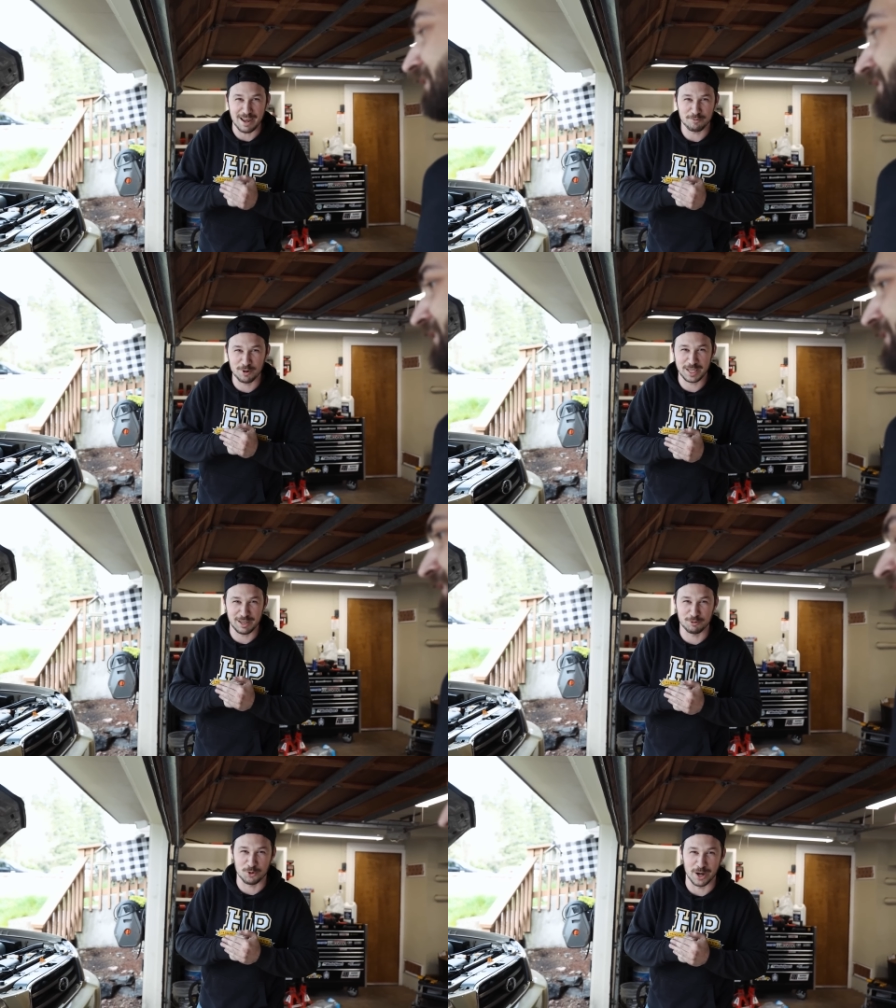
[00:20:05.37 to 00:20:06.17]
Every
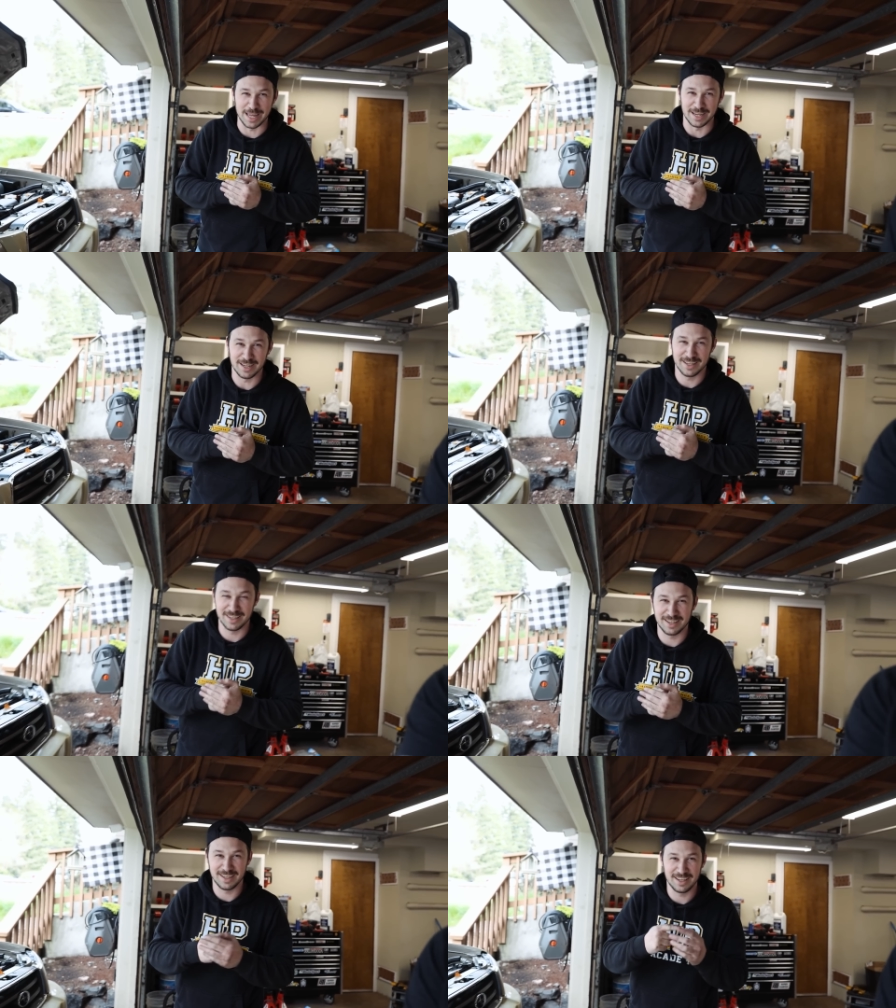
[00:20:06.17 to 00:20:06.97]
giveaway.
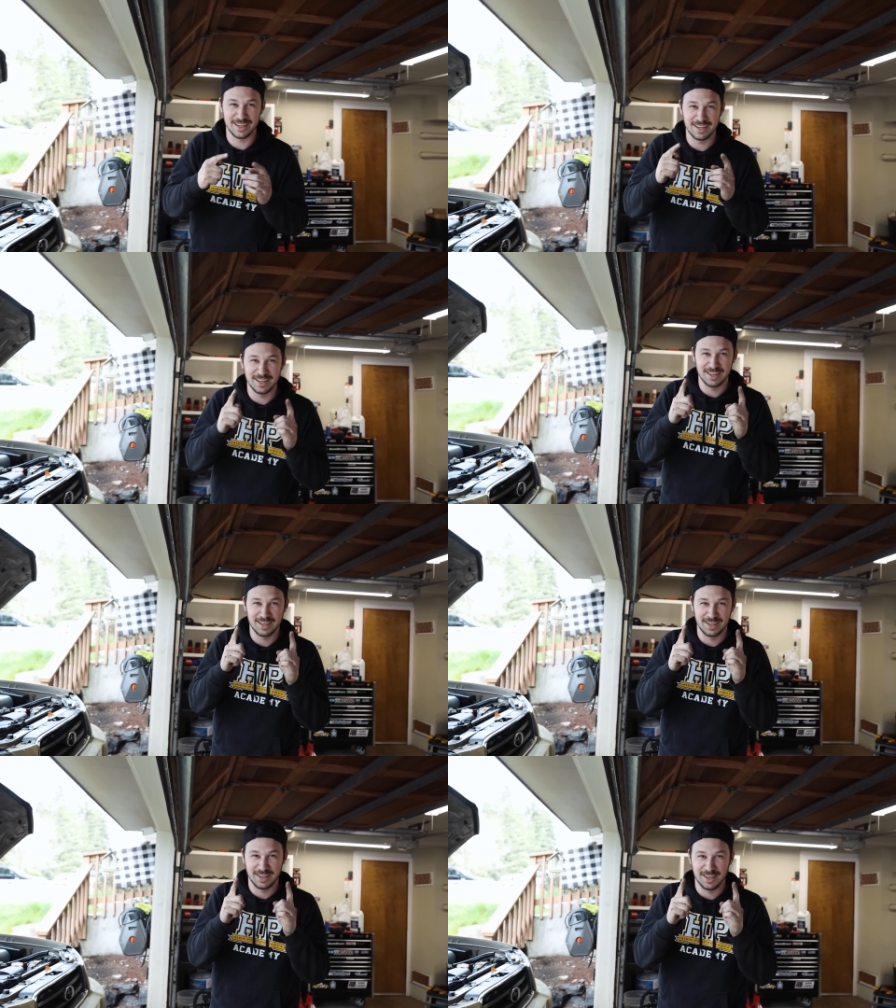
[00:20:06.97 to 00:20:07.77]
Oh, the
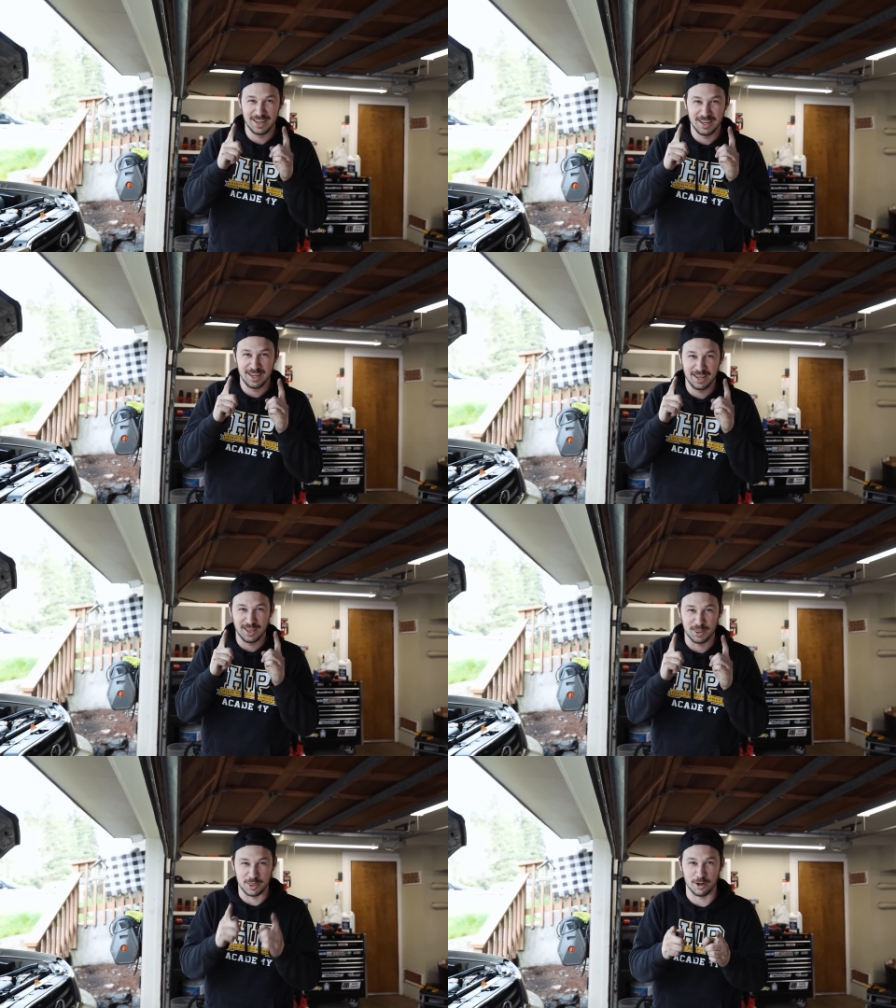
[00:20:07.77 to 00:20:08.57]
scams?
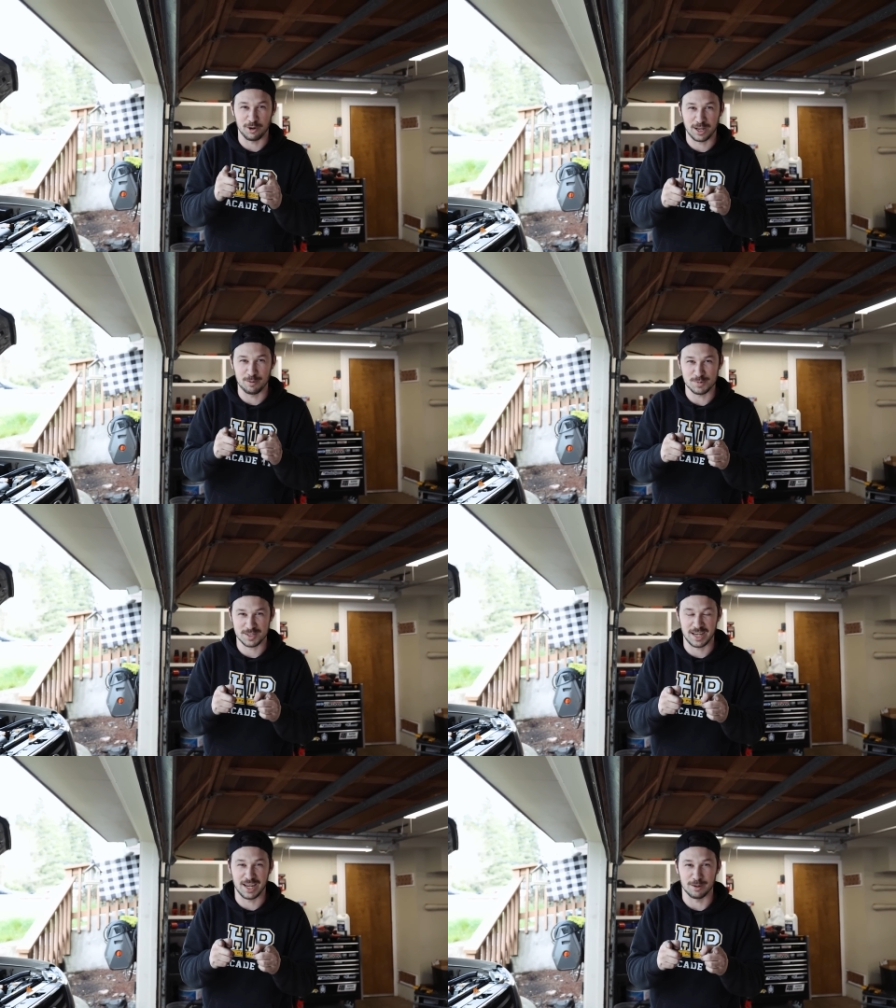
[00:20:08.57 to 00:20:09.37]
There come
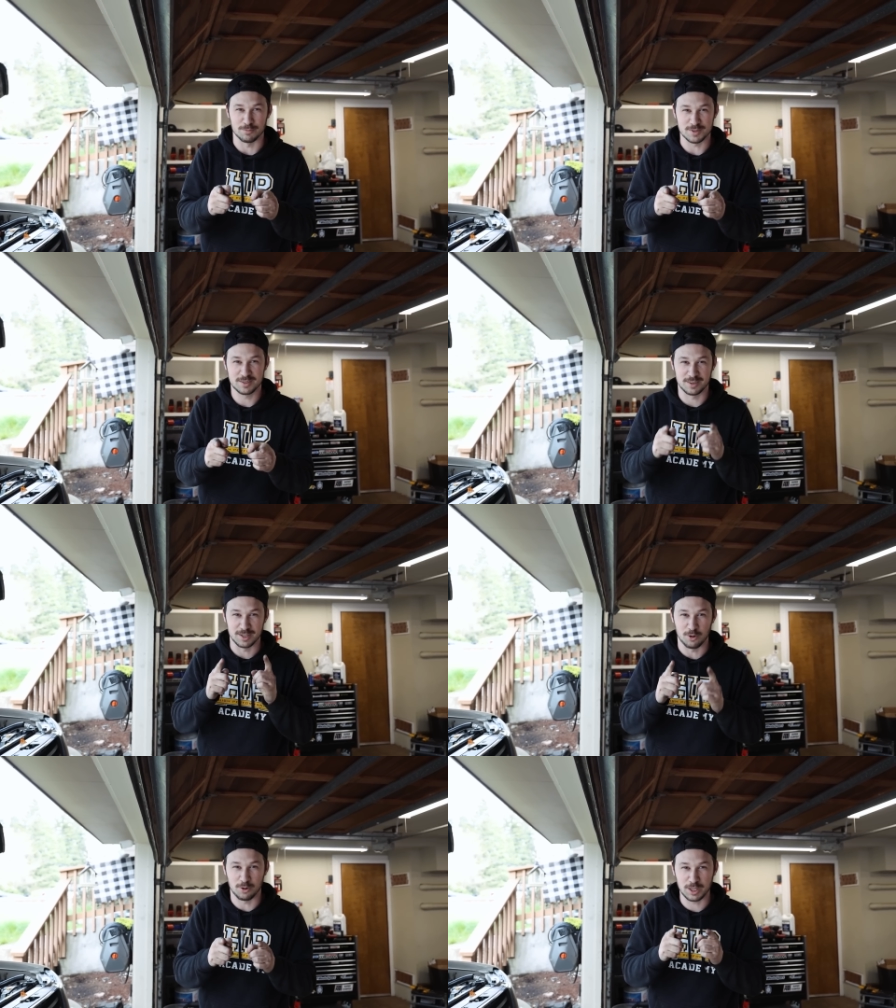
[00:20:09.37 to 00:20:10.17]
scams.
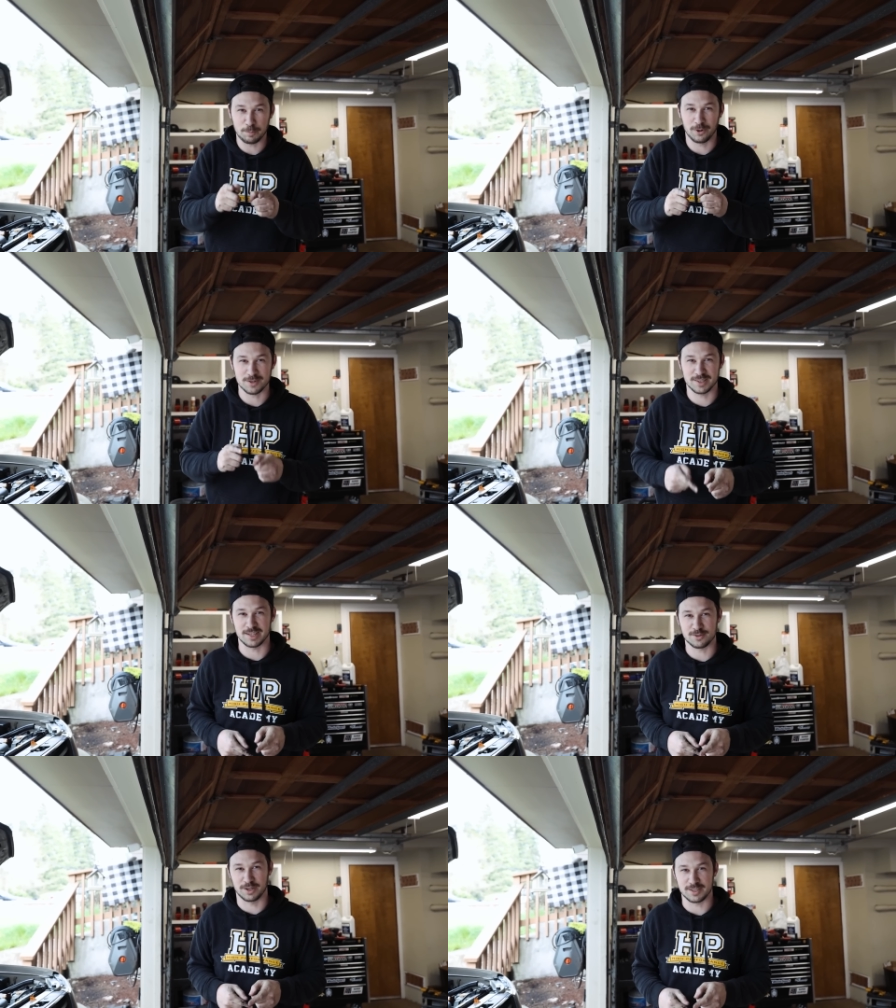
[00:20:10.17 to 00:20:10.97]
The only person
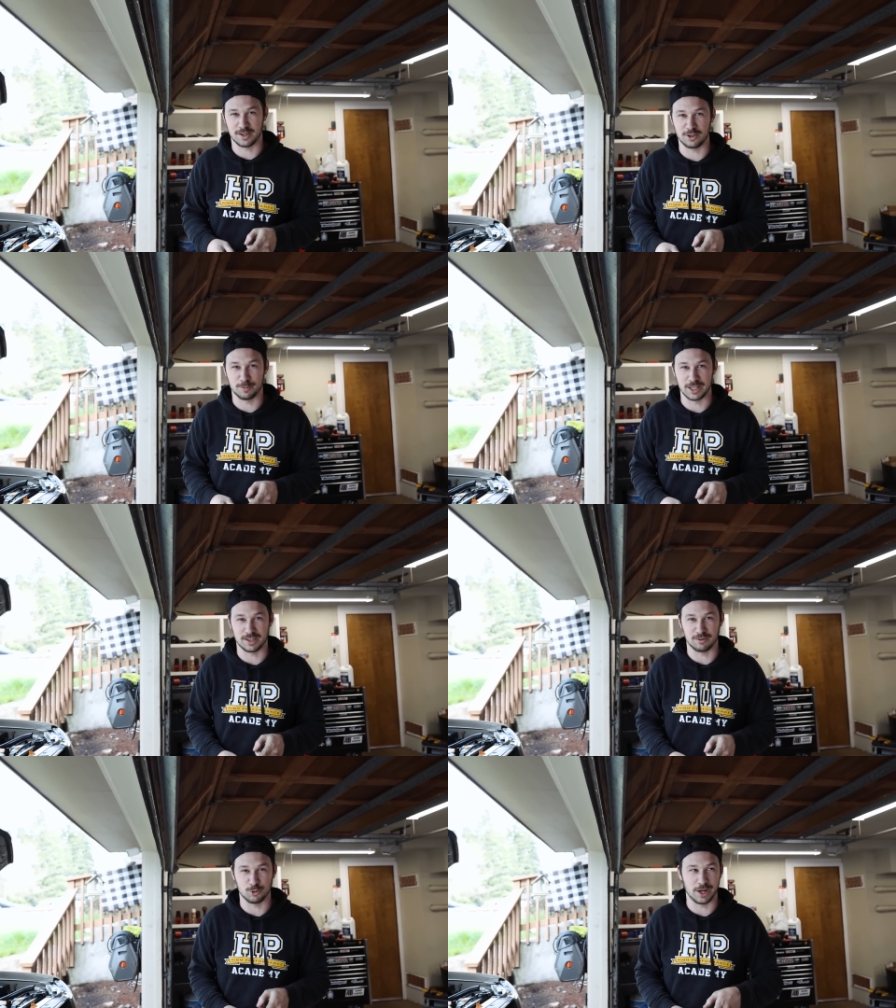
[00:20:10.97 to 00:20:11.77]
that's going to tell you about
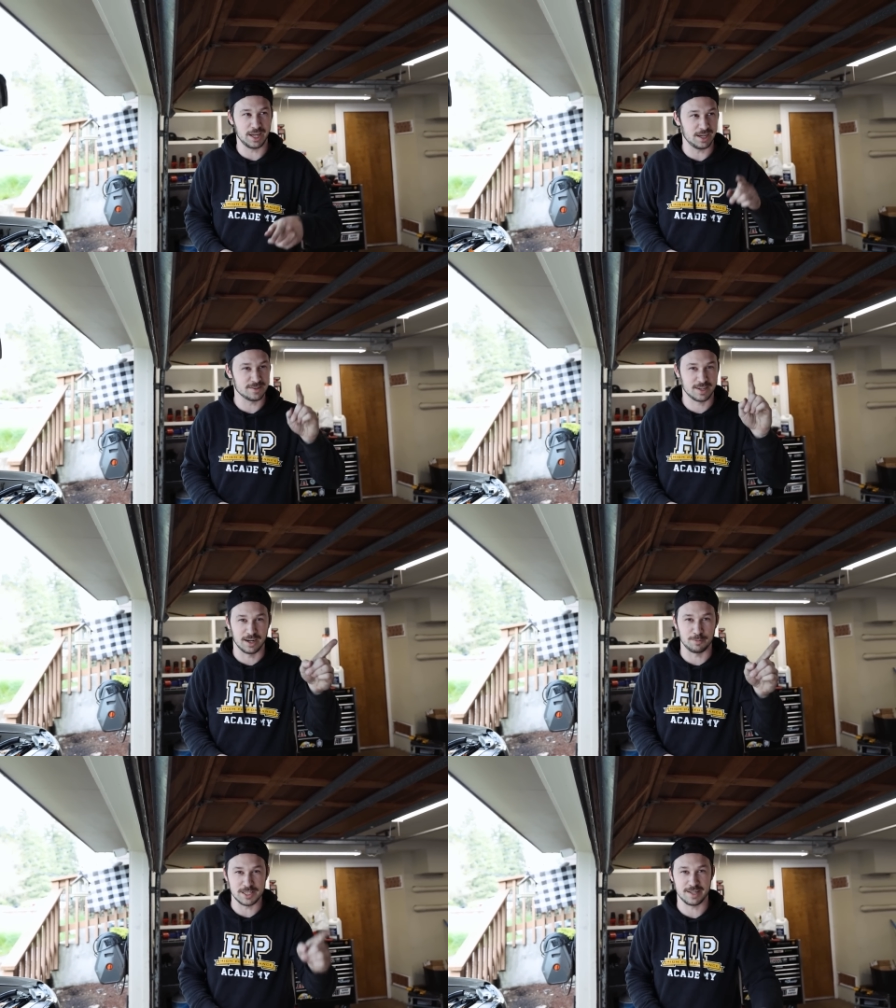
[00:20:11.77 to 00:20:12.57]
the giveaway is going to be